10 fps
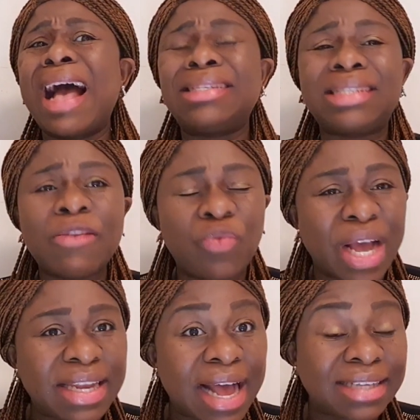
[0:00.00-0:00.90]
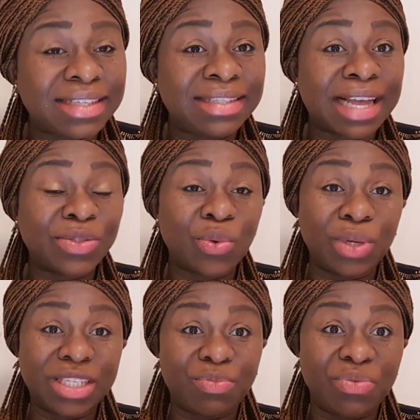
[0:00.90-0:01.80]
as if we are the assistant
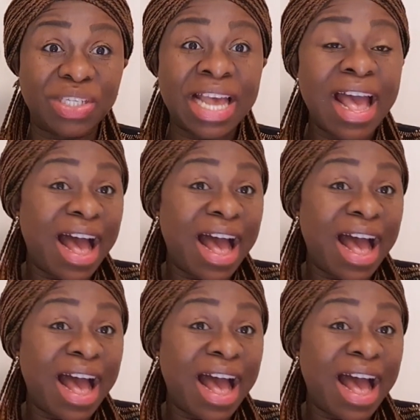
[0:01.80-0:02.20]
Holy Spirit.